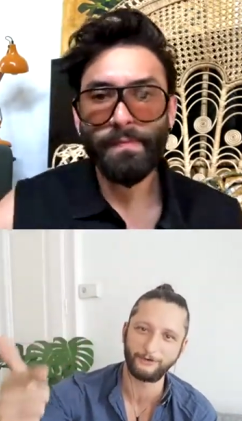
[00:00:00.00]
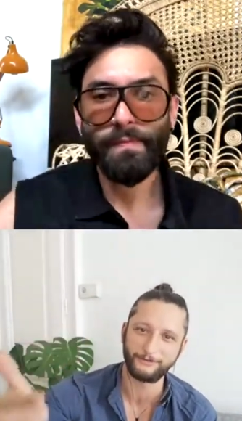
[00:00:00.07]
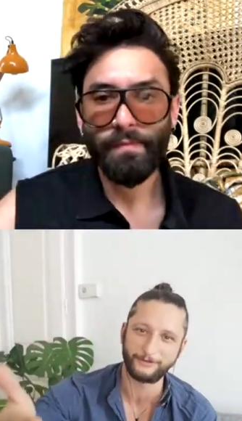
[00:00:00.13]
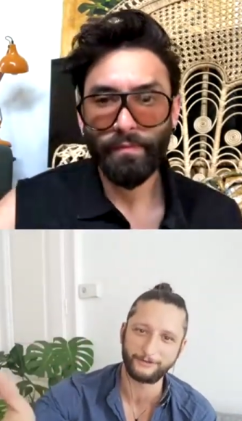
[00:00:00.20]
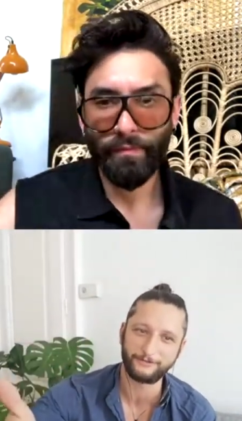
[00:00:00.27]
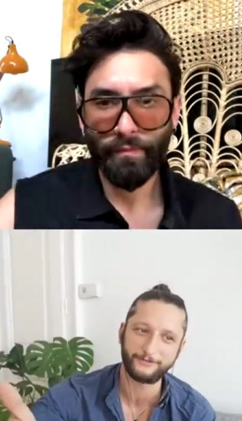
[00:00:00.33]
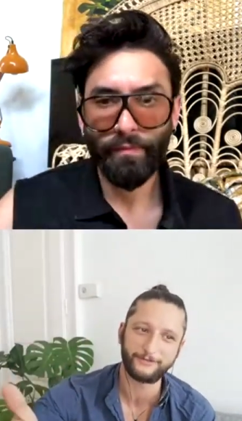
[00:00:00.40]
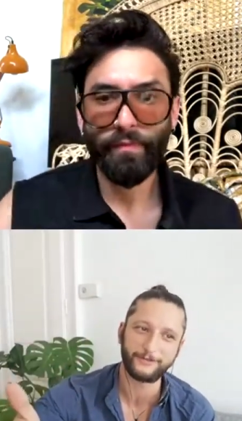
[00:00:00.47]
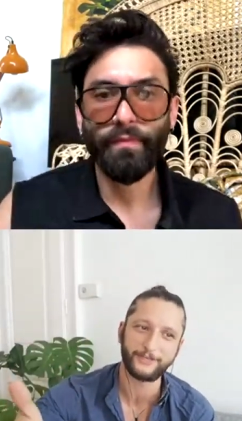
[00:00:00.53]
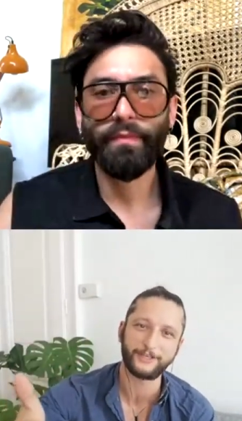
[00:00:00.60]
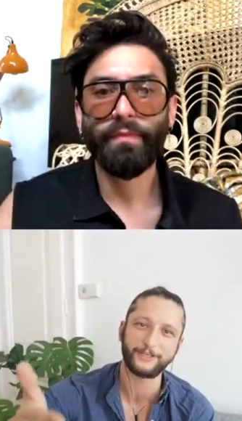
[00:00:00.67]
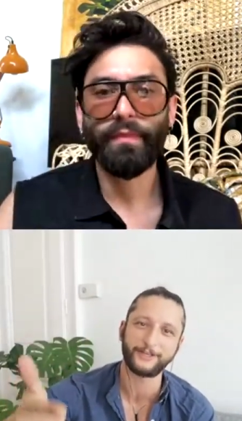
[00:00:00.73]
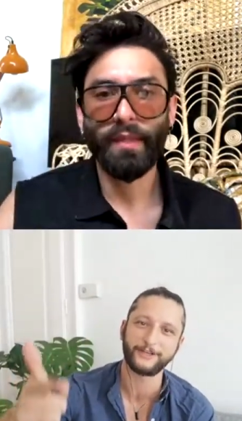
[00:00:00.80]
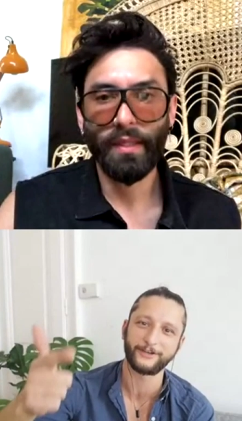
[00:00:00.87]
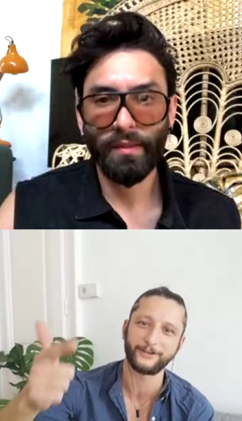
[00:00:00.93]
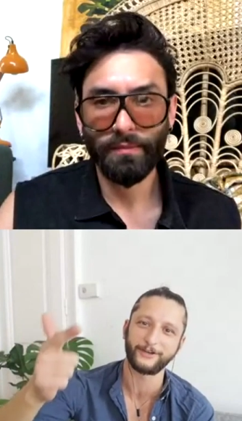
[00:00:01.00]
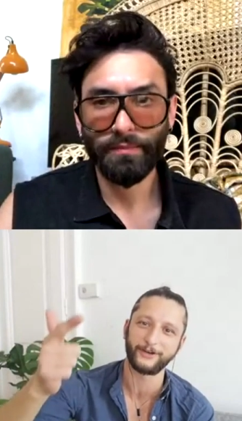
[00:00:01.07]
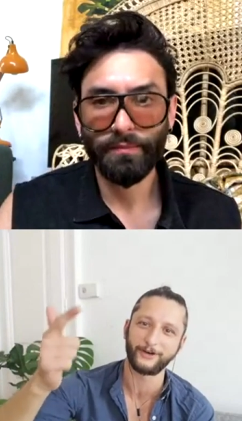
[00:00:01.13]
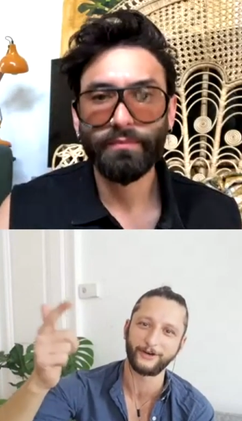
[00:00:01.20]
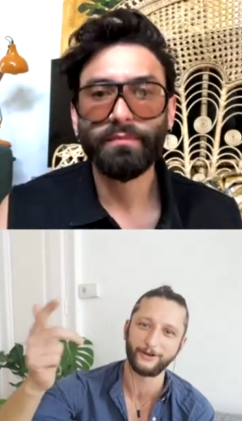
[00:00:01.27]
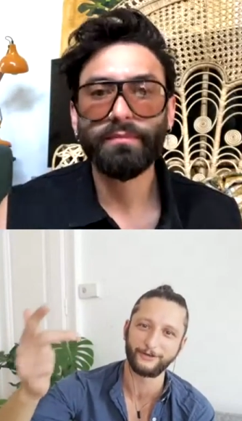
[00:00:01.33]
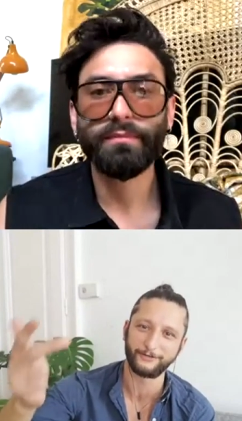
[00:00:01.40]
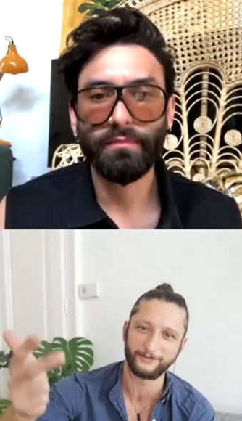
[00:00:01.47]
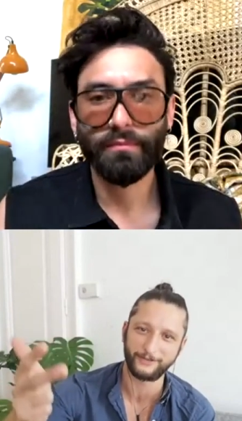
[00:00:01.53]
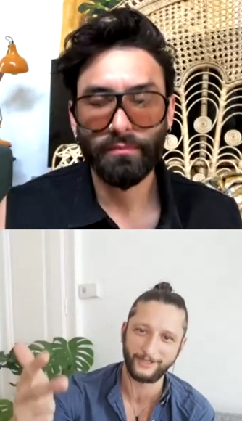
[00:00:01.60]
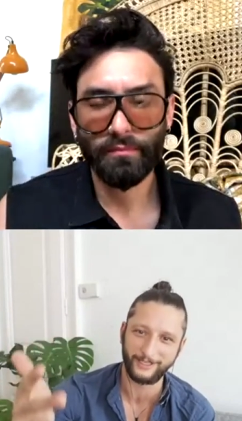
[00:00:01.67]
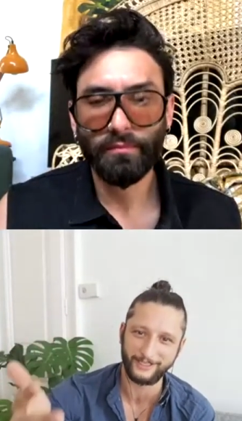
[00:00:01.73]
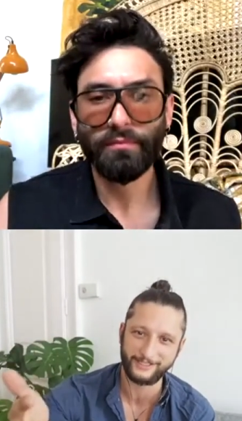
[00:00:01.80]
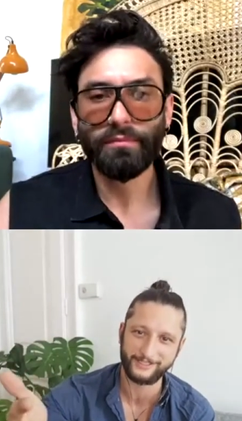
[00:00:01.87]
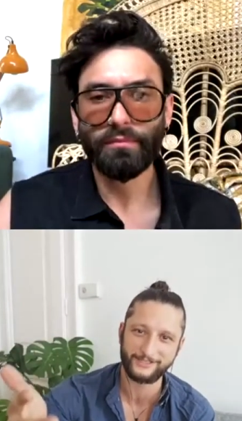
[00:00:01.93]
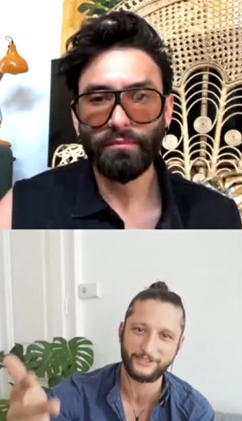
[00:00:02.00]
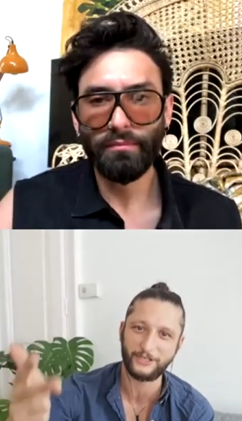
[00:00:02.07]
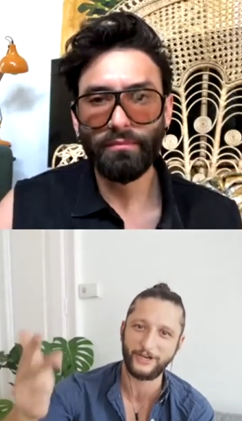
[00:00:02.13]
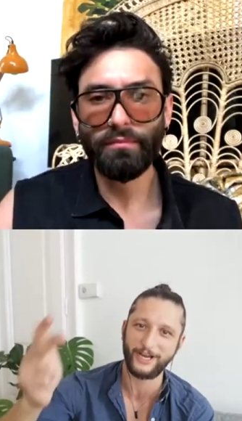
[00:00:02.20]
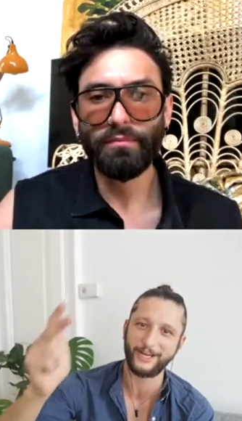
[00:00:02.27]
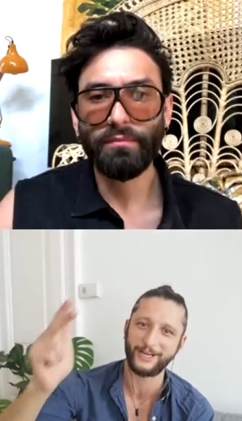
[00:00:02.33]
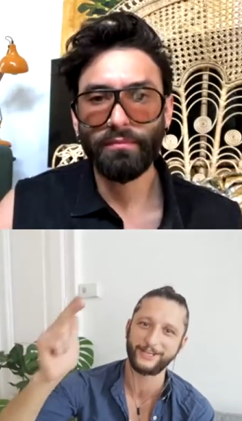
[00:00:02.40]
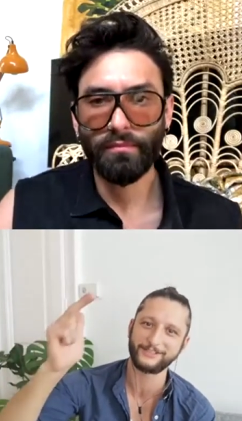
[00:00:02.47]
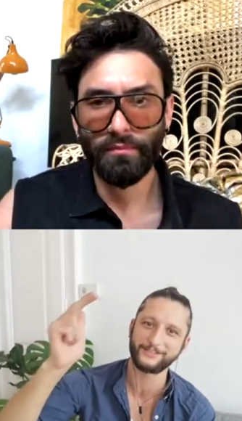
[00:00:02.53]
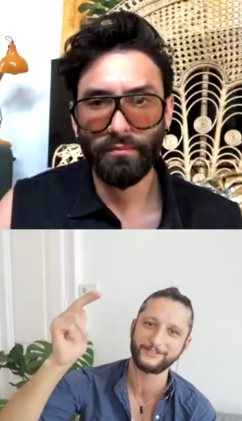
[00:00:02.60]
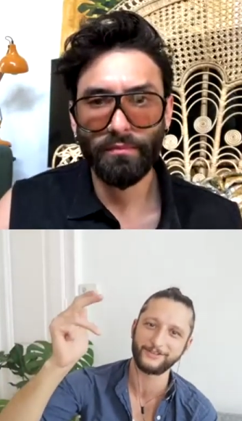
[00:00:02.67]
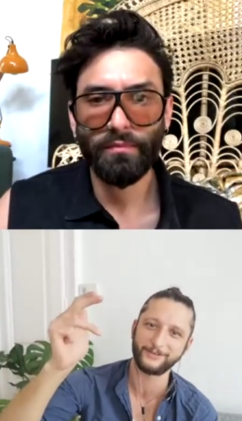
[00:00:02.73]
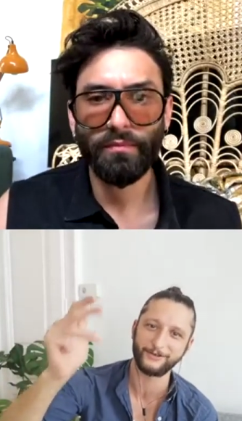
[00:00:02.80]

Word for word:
Speaker 1: over fear, over like stress,